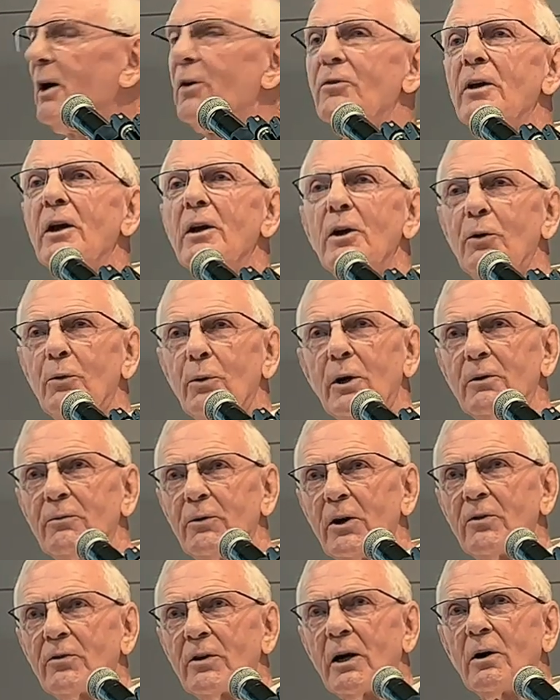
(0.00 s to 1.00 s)
though it's only 12
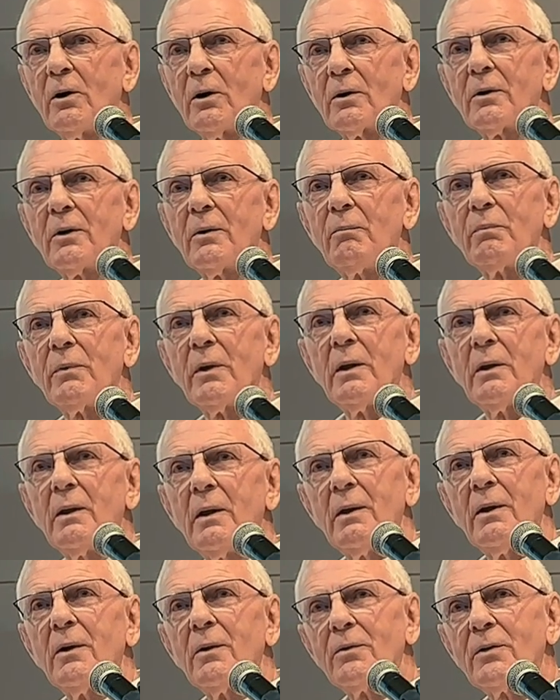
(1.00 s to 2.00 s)
years old.
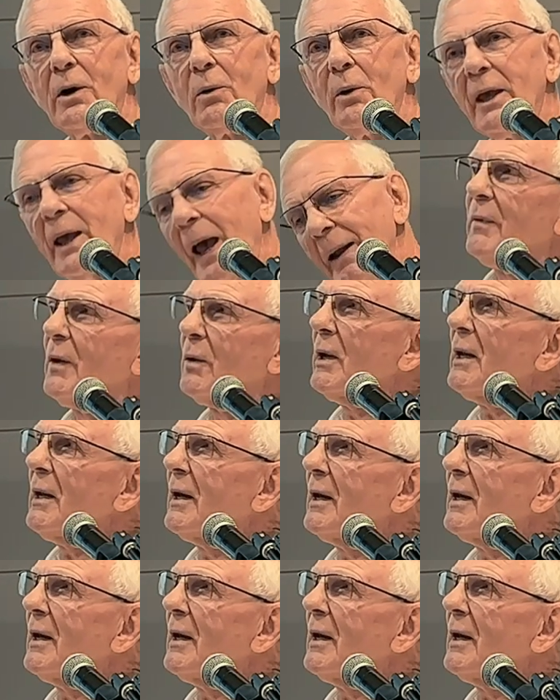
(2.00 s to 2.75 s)
So we can really